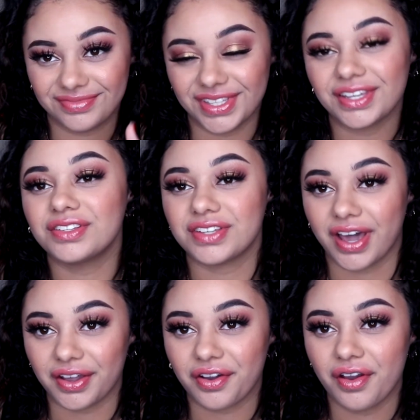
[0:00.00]
the
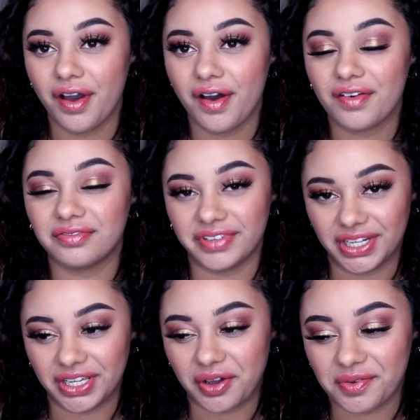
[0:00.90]
entire
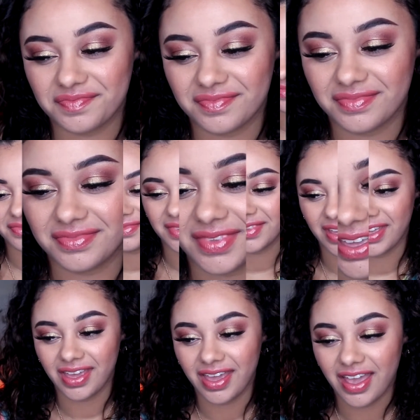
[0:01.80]
video,
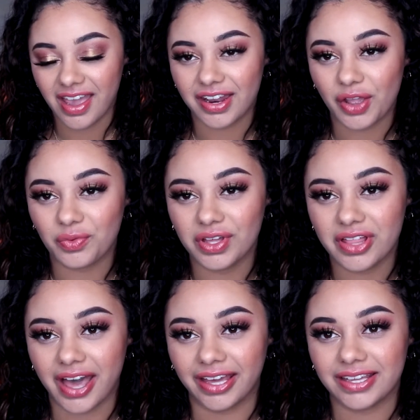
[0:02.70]
and I
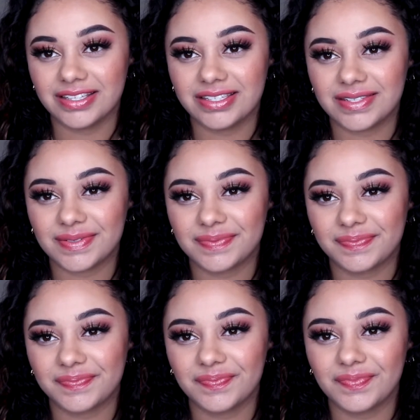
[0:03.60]
realized
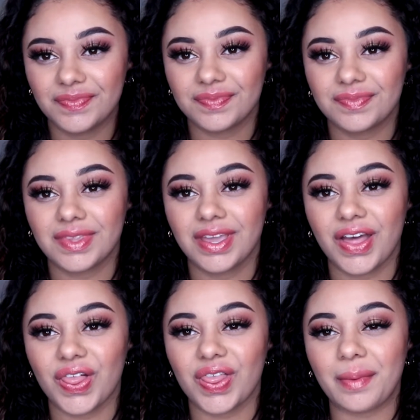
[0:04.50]

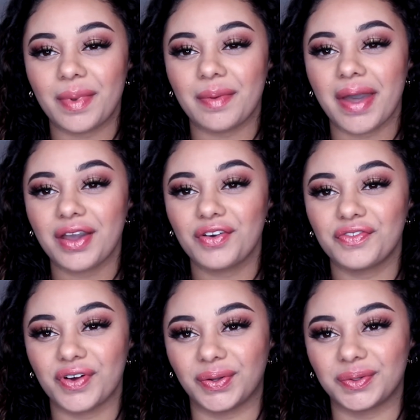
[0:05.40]
that my
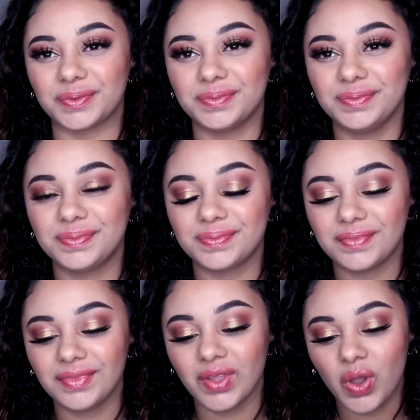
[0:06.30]
microphone
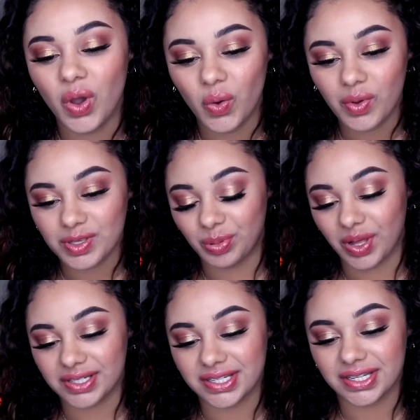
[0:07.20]
was
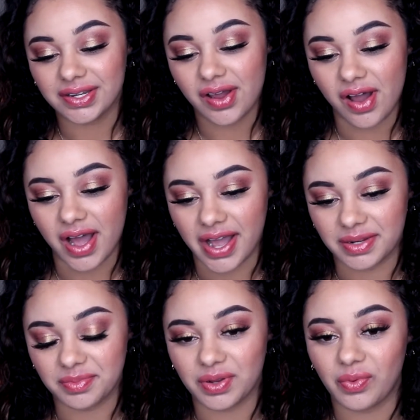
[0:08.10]
plugged in and
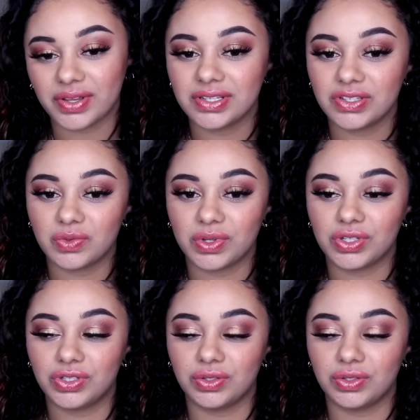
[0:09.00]
on, but it wasn't switched to